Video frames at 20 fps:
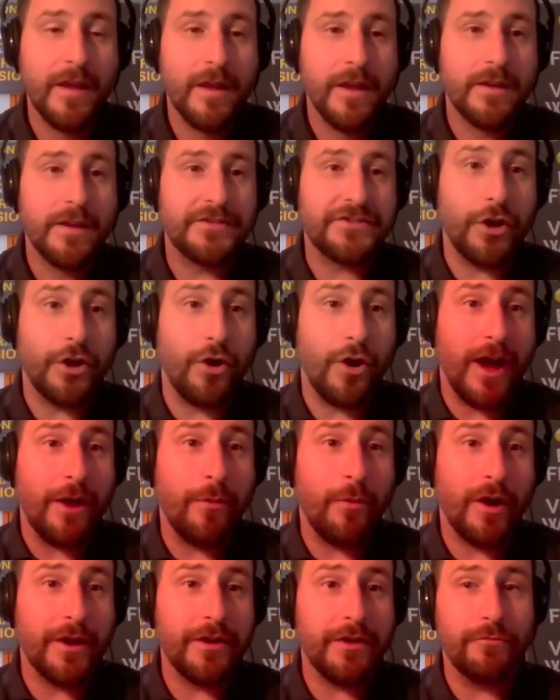So
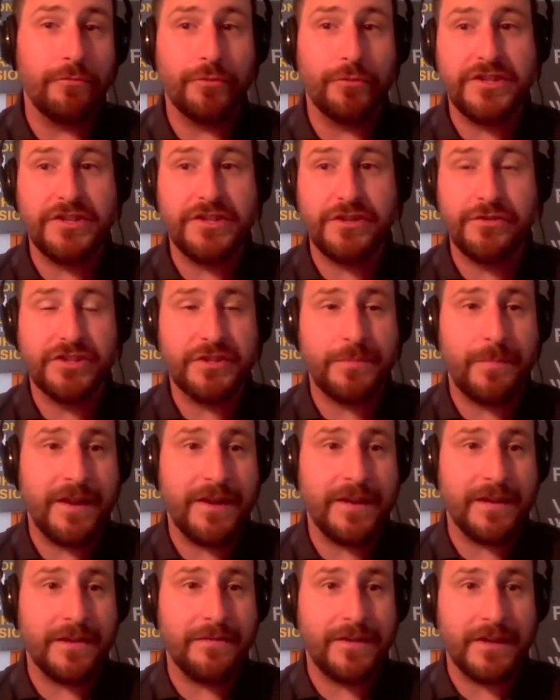I want to reduce
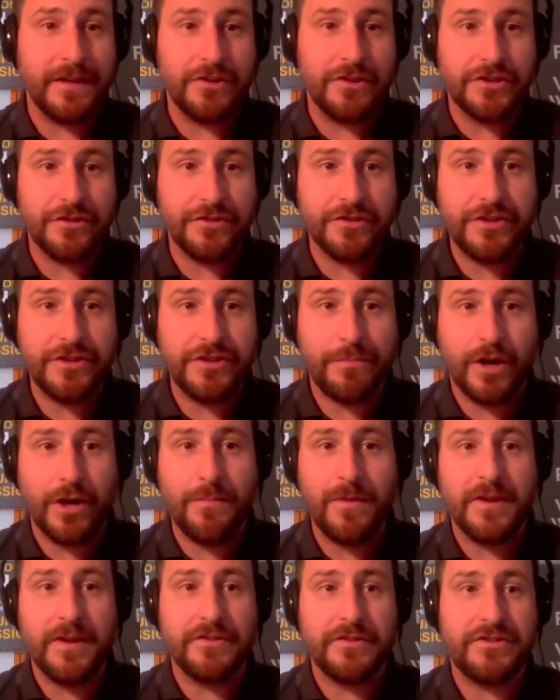spending in the insurance
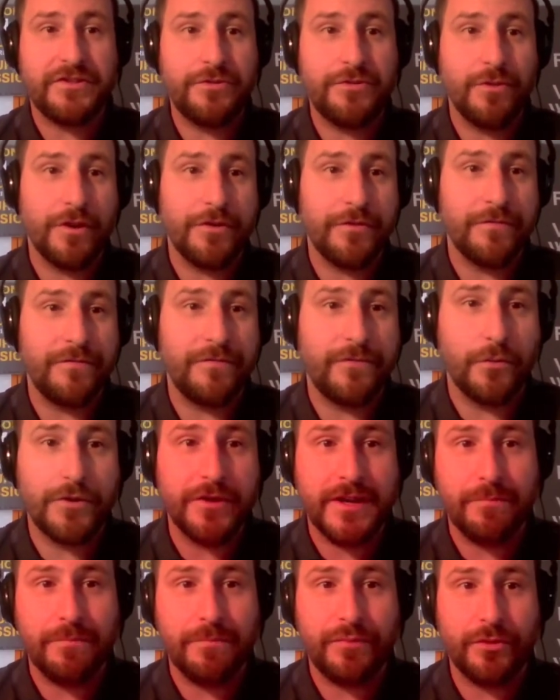department. It's
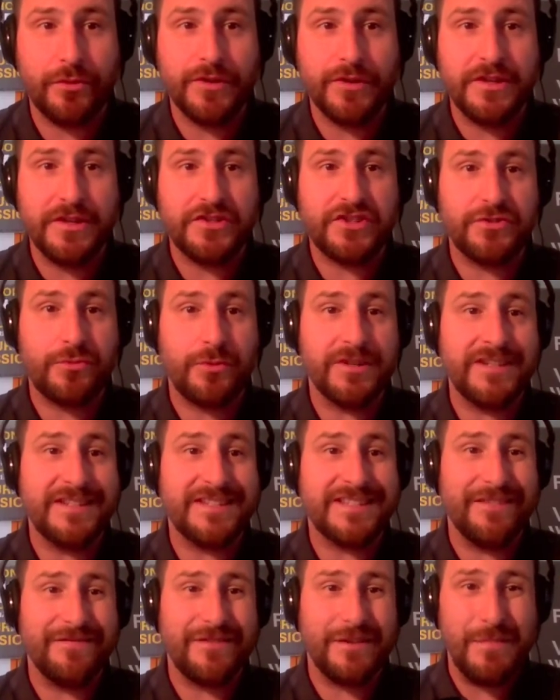240 employees,
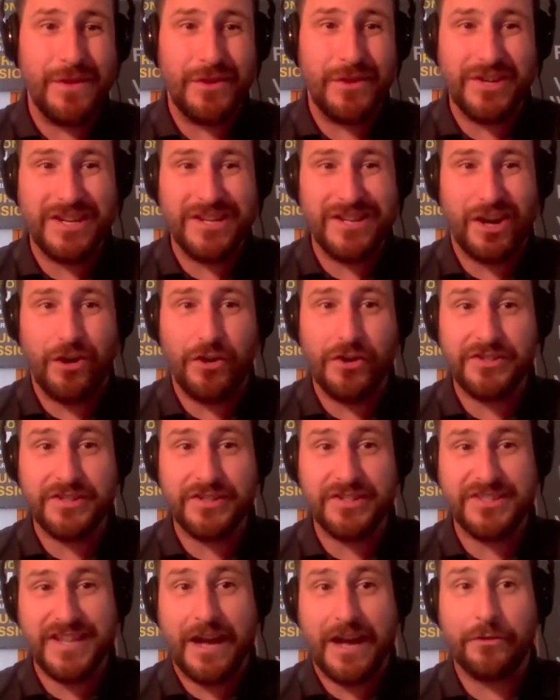$27 million
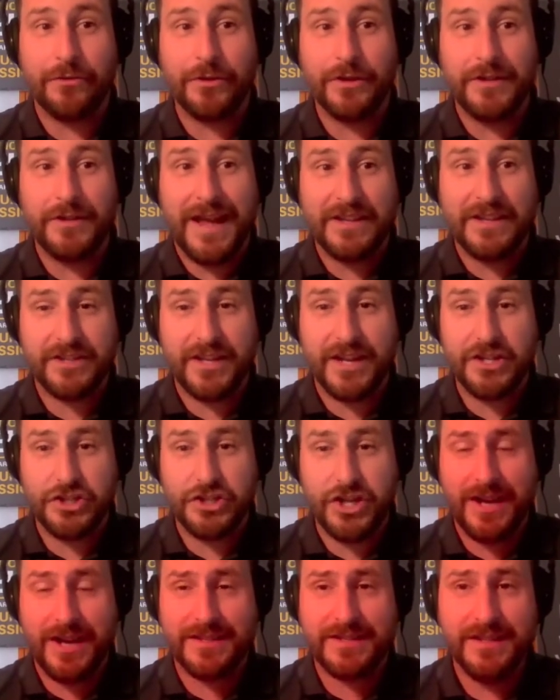in salary last I
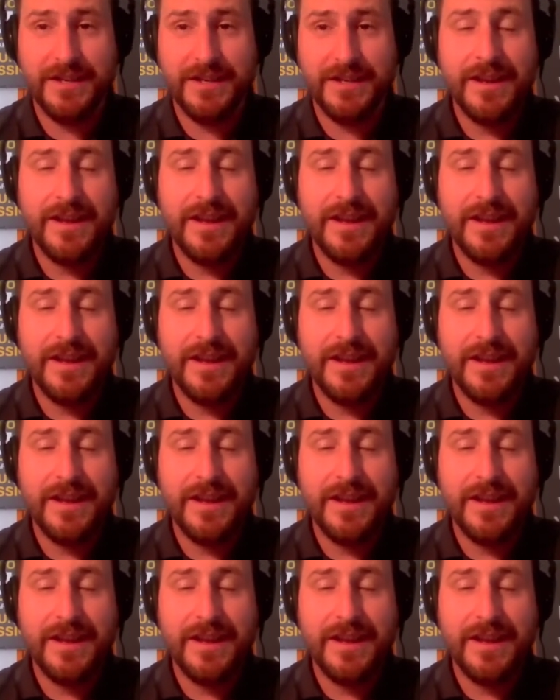checked.